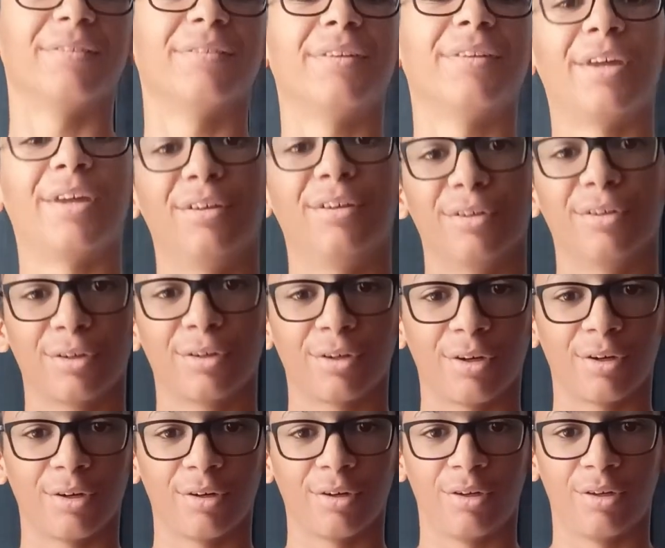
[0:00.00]
then your
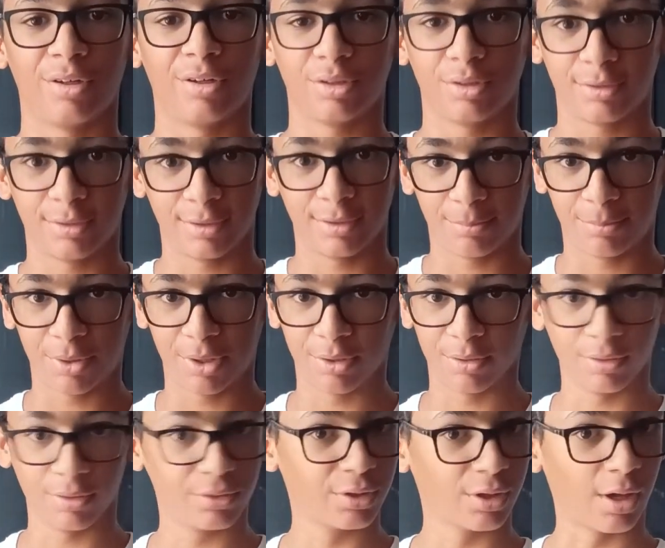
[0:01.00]
card should appear
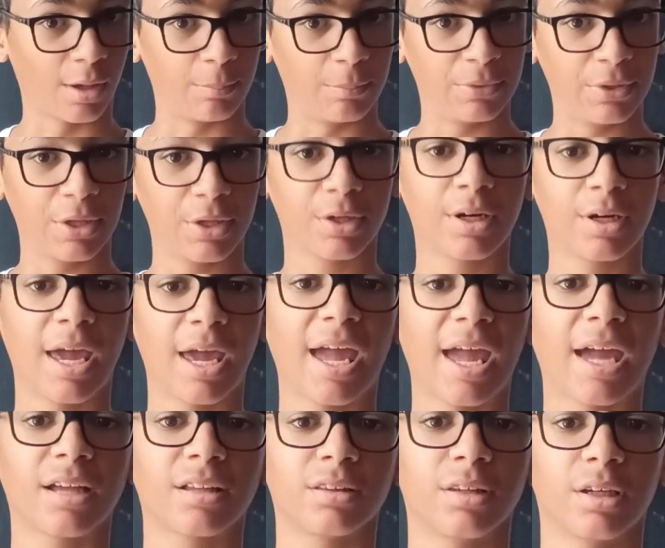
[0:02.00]
on top. Now, you're going to
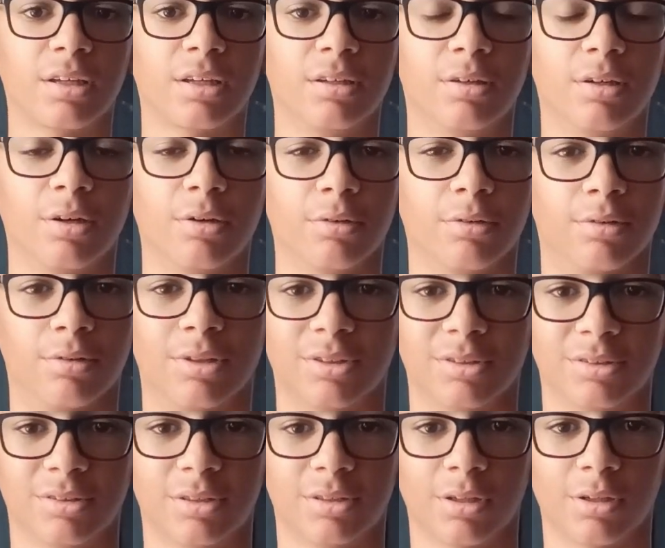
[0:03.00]
act like you know this
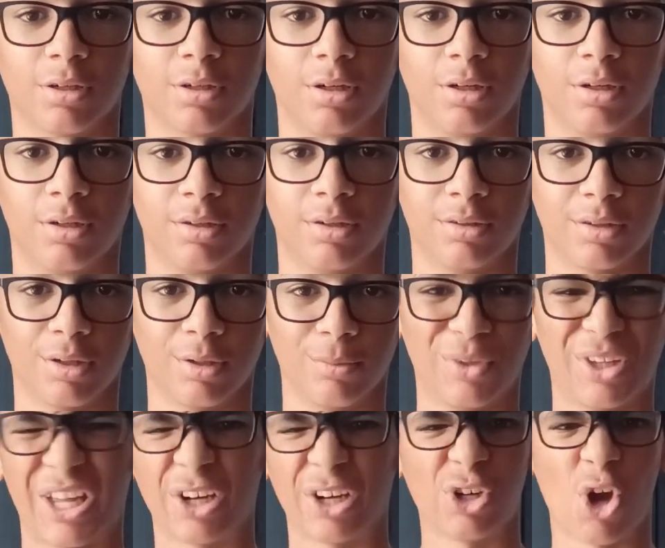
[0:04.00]
is your card. You're going to
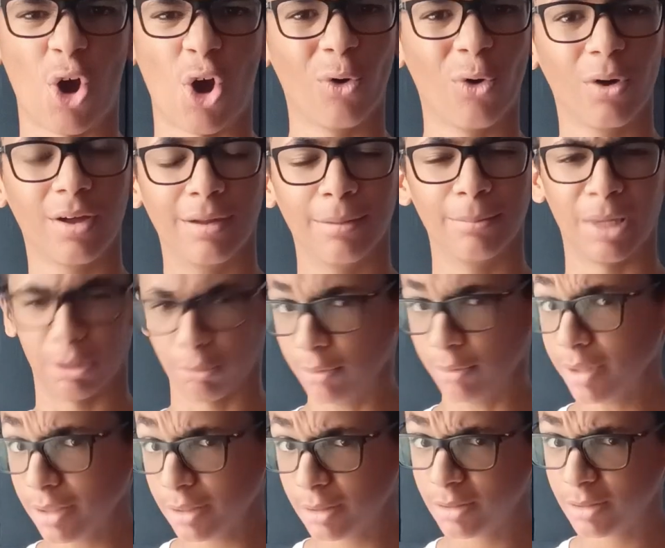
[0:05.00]
be like, no. I'm like,
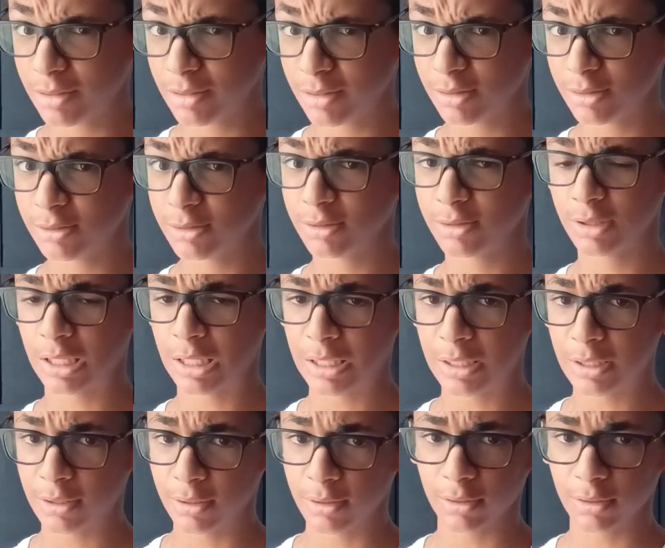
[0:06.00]
what?
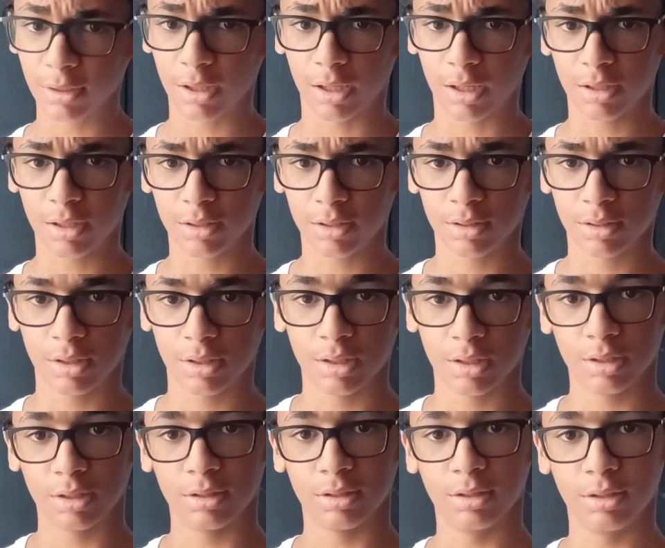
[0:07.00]
Okay.
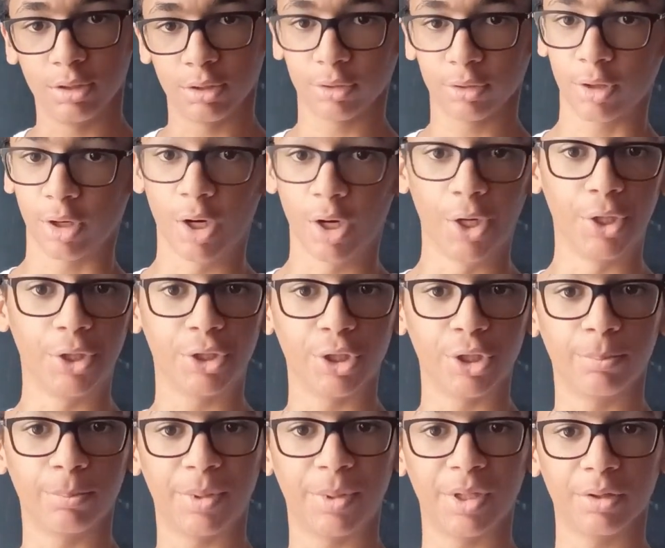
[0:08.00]
Your card should
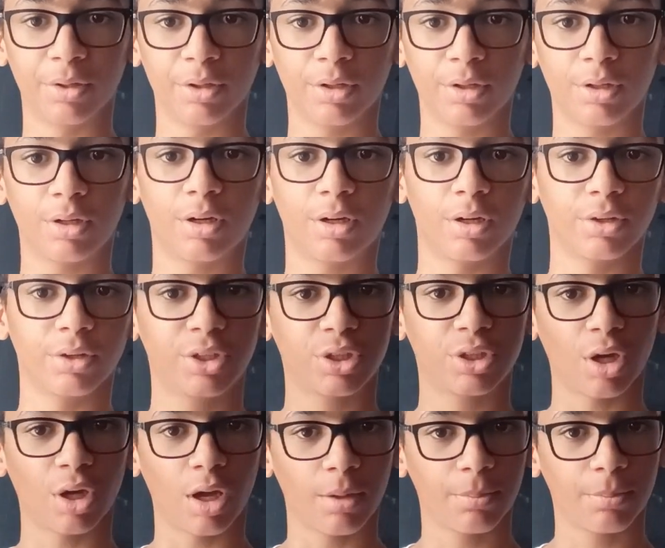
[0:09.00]
appear on the
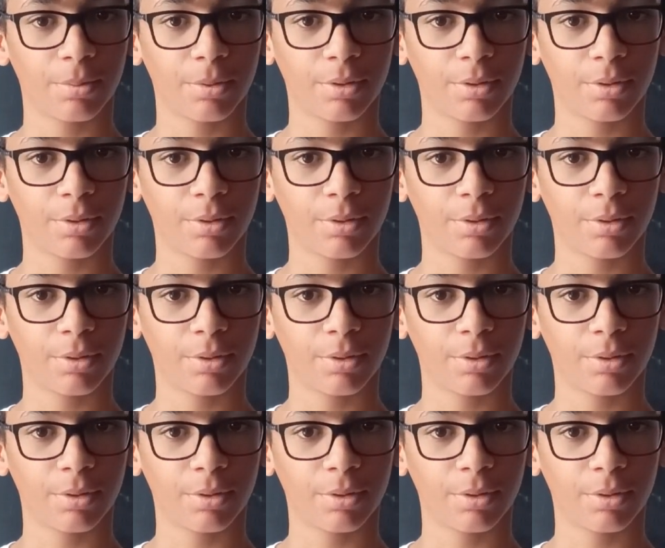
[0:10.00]
top.